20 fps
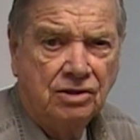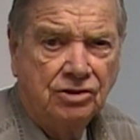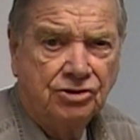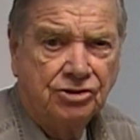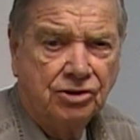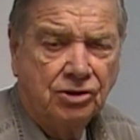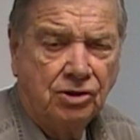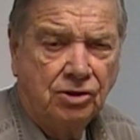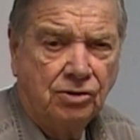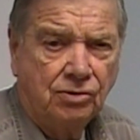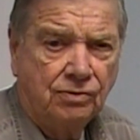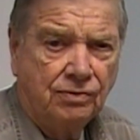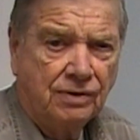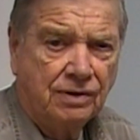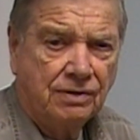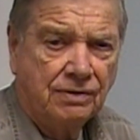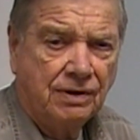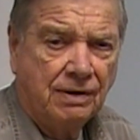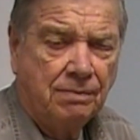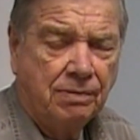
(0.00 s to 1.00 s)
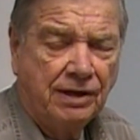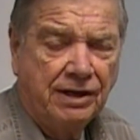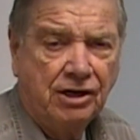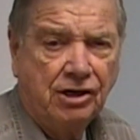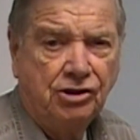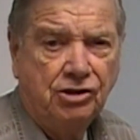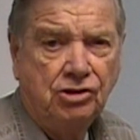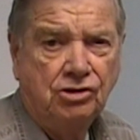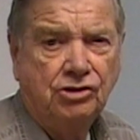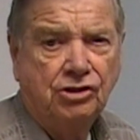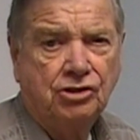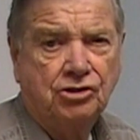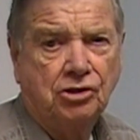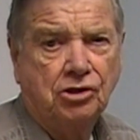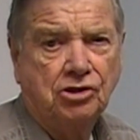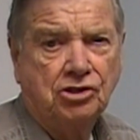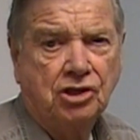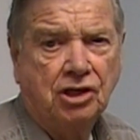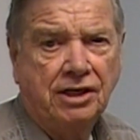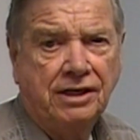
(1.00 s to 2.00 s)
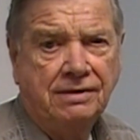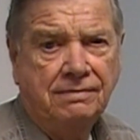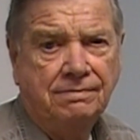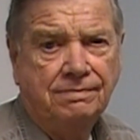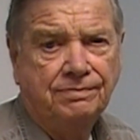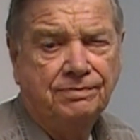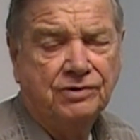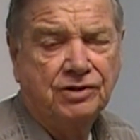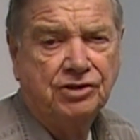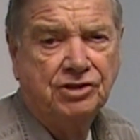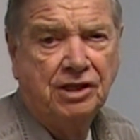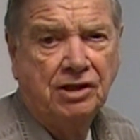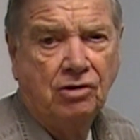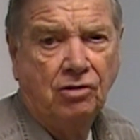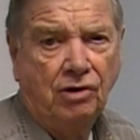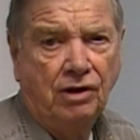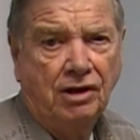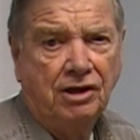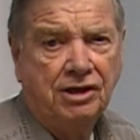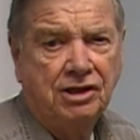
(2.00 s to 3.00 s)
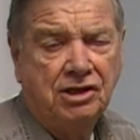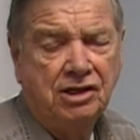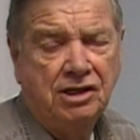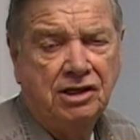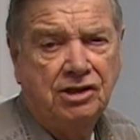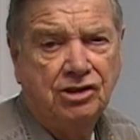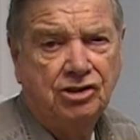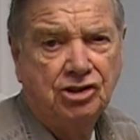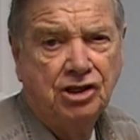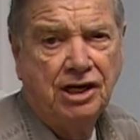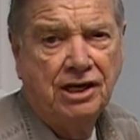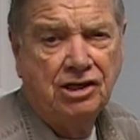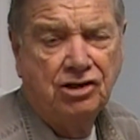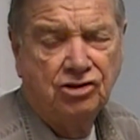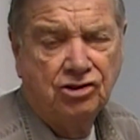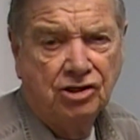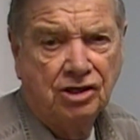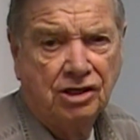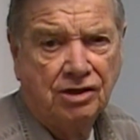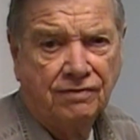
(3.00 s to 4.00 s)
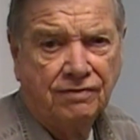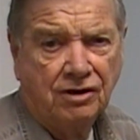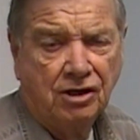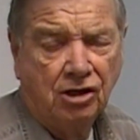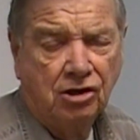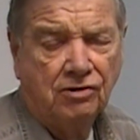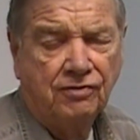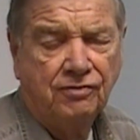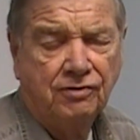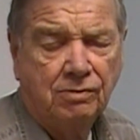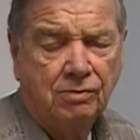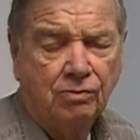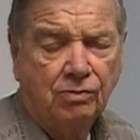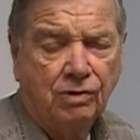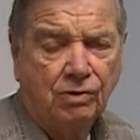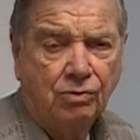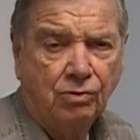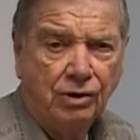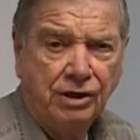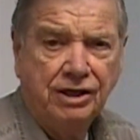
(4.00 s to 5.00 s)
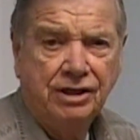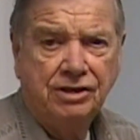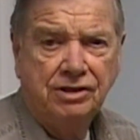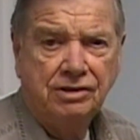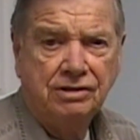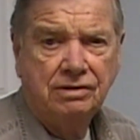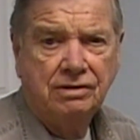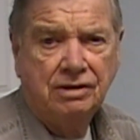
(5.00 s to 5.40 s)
So I'm planning on using the searchlight, single LED, to change the color from red